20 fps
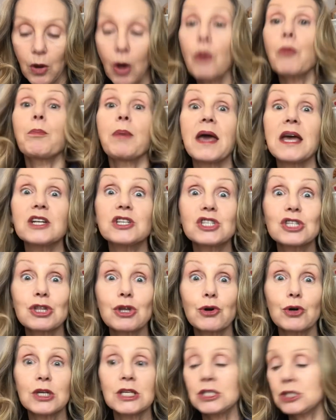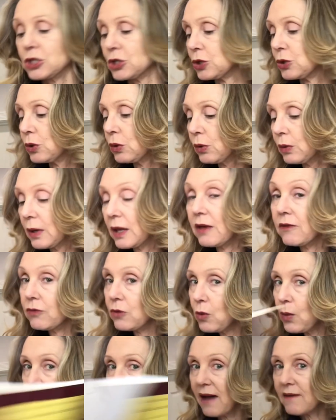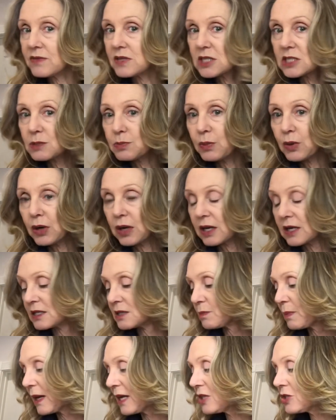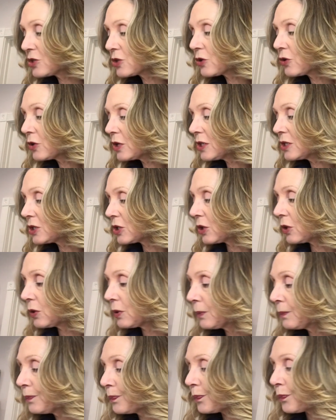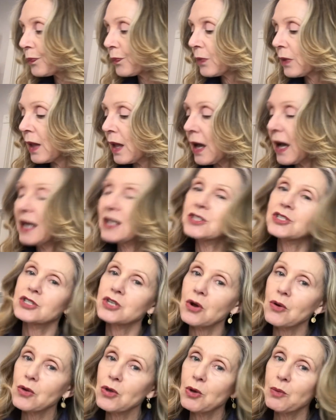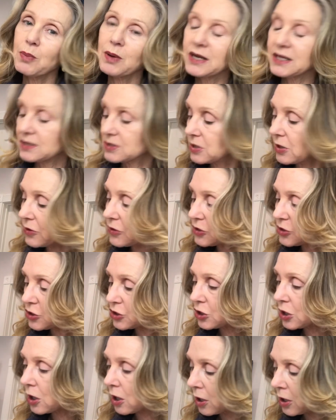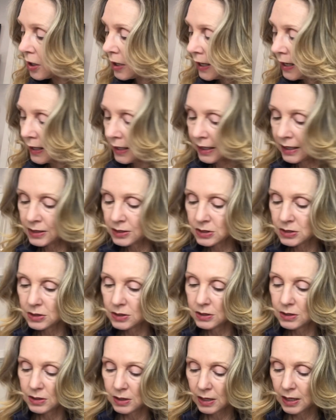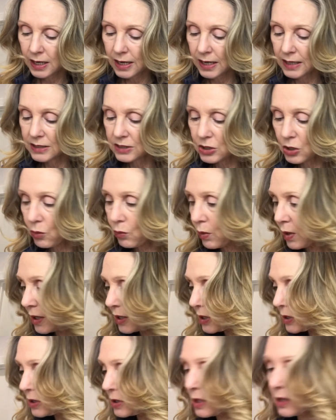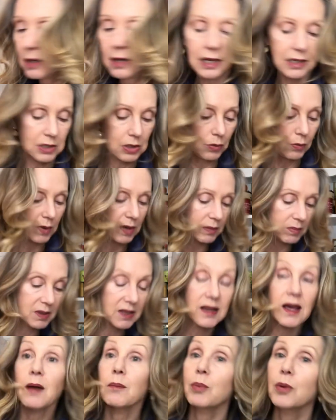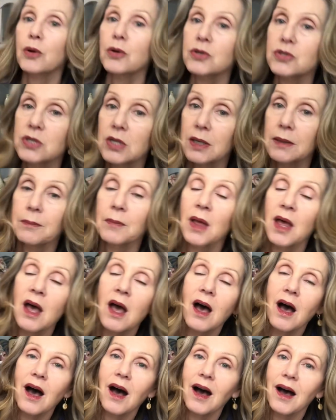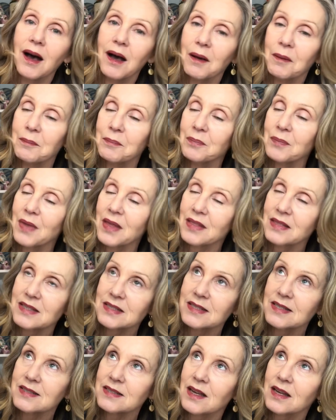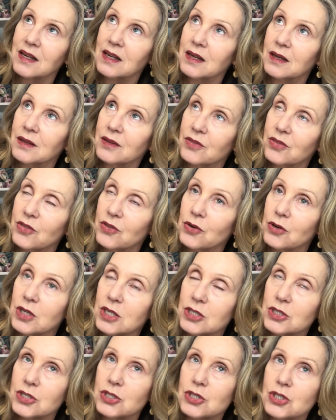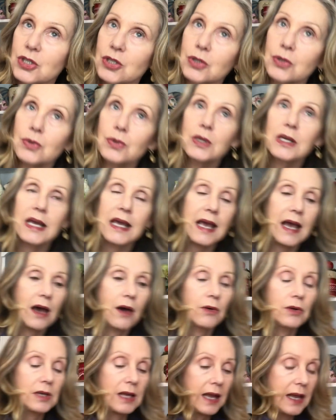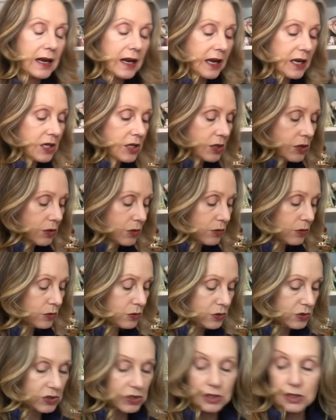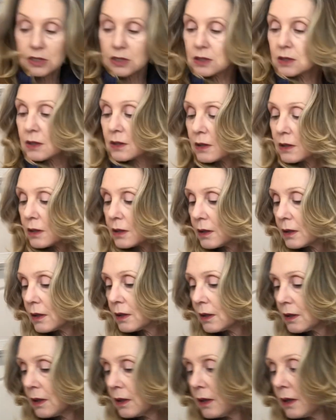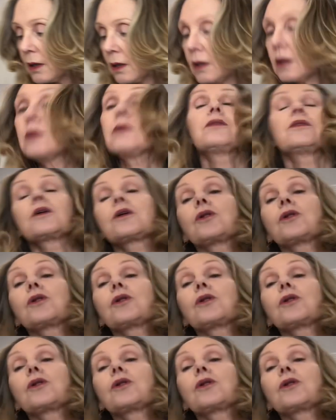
Oh, page 32. If you have this book, it's page 32. I'd show you, but it's all the chart. And I, I don't want to I don't want to be that person. Um, this is on a 32 count, and I used the